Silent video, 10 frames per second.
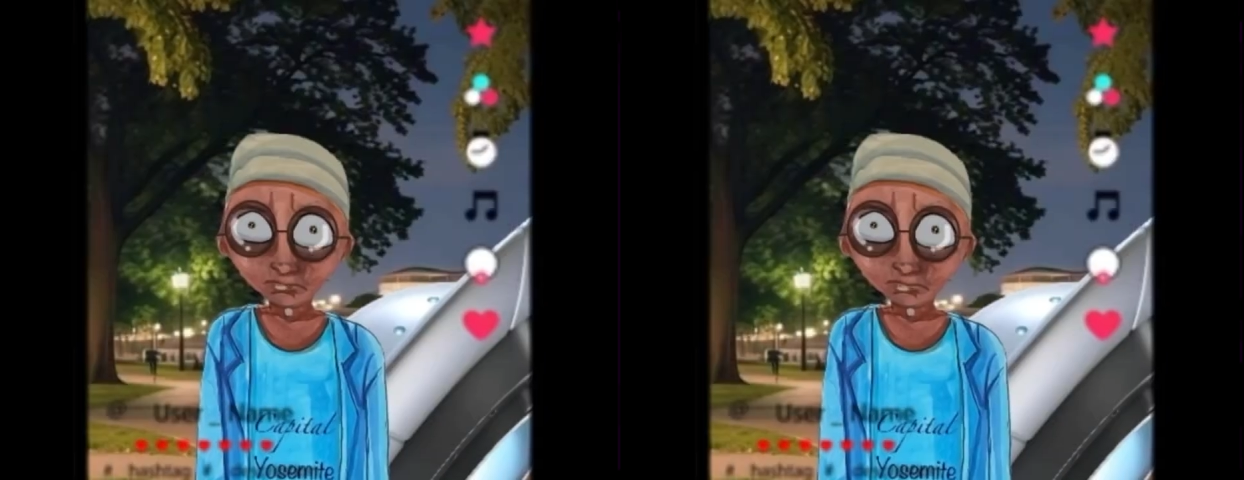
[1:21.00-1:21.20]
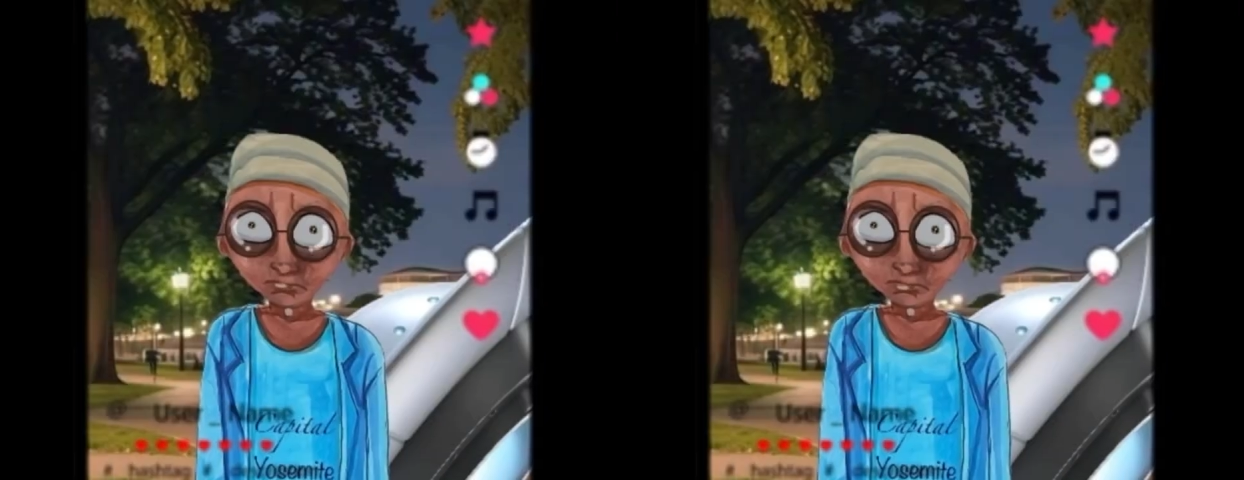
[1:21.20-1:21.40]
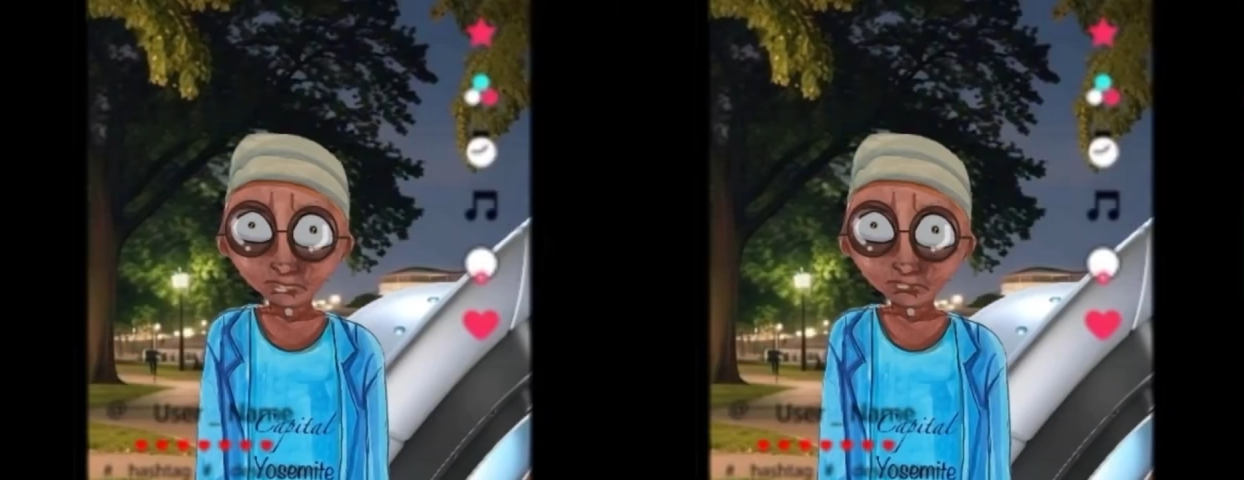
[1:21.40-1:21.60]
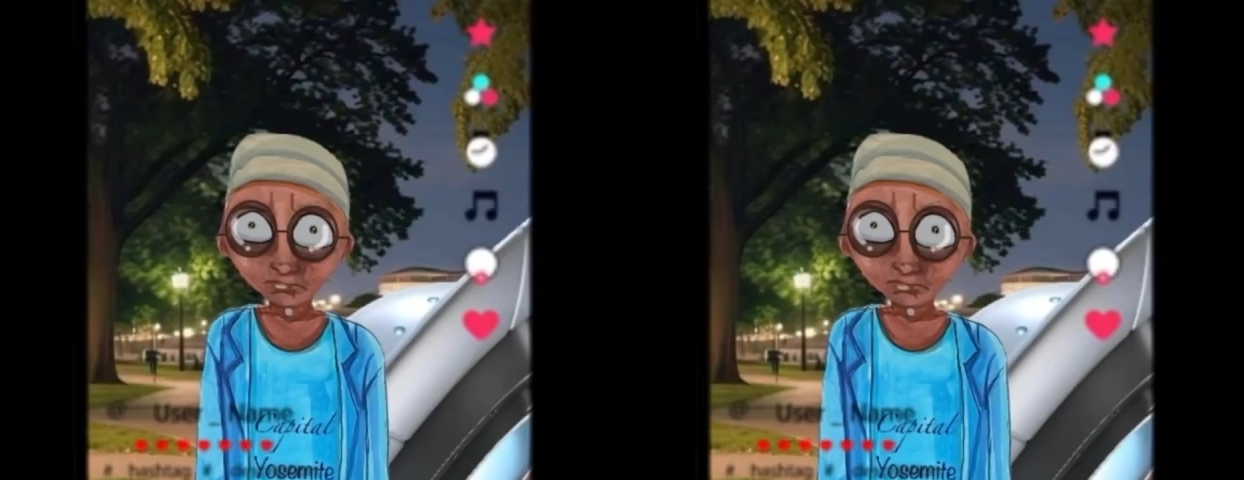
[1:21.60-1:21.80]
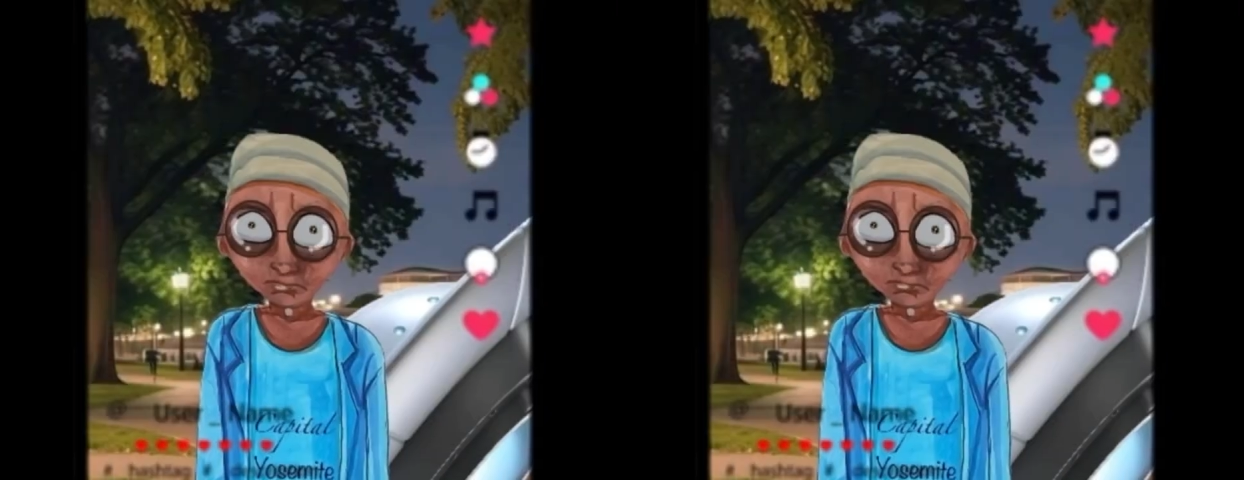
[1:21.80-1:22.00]
I knew it's a
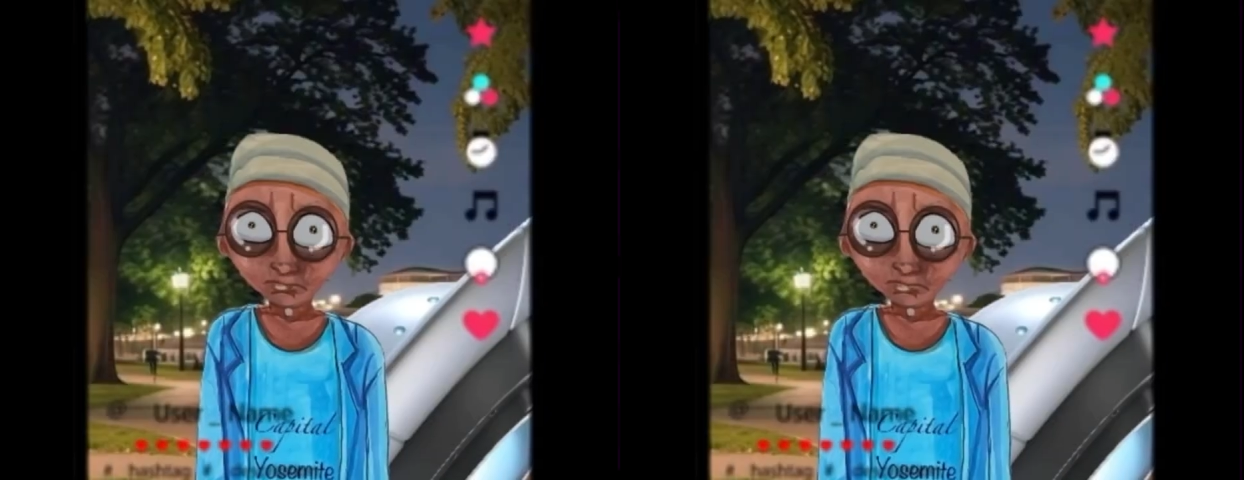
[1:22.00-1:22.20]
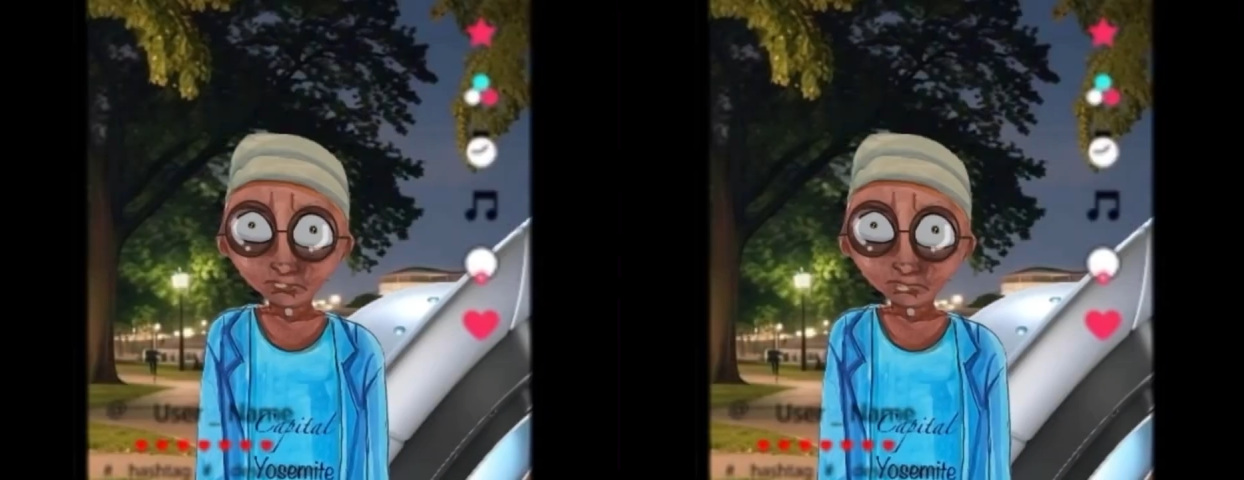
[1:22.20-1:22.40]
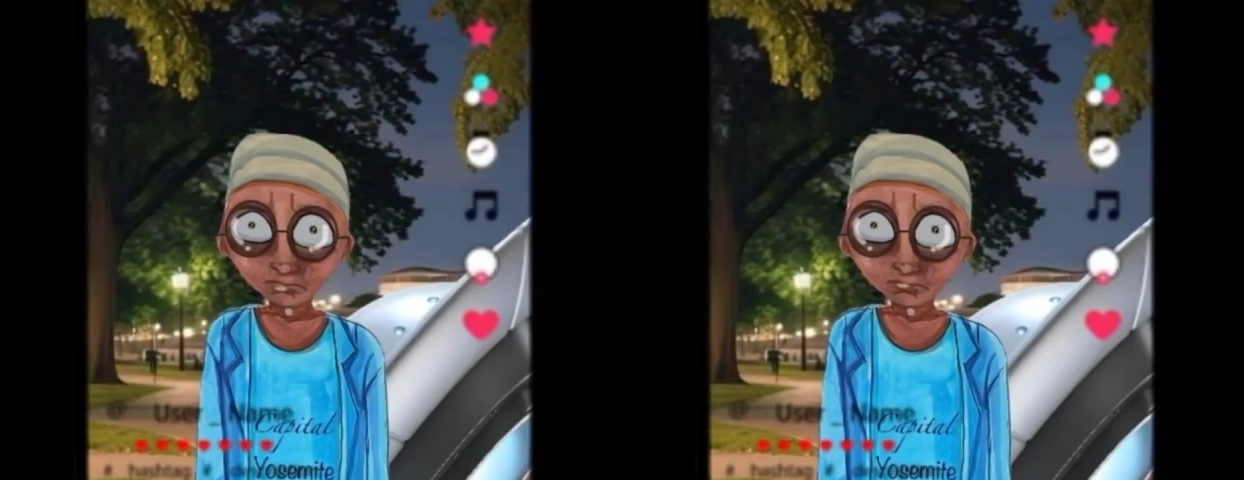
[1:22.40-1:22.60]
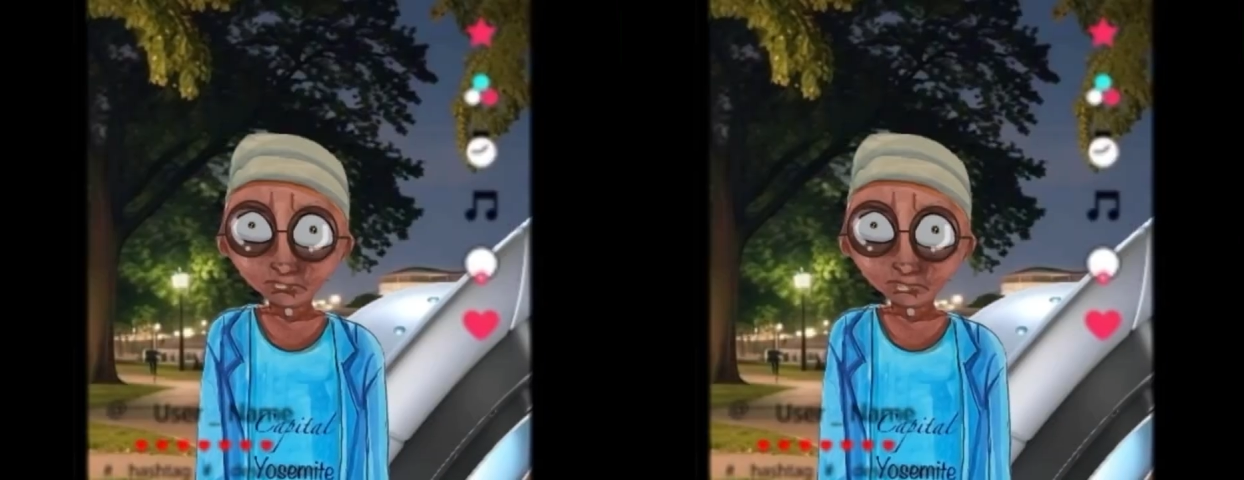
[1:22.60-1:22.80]
UFO. A UFO